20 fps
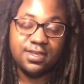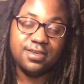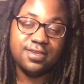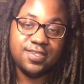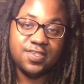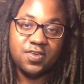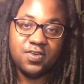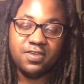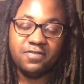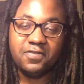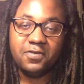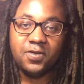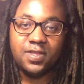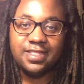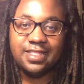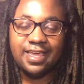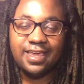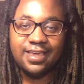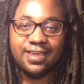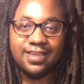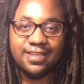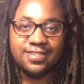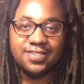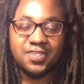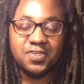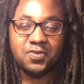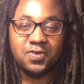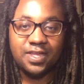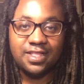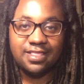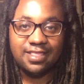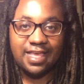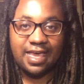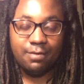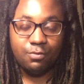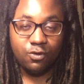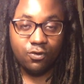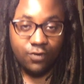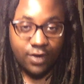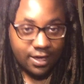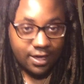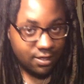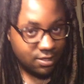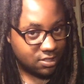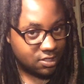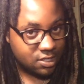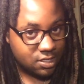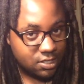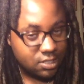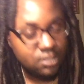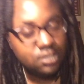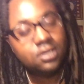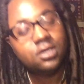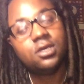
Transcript: So, if you would like to elaborate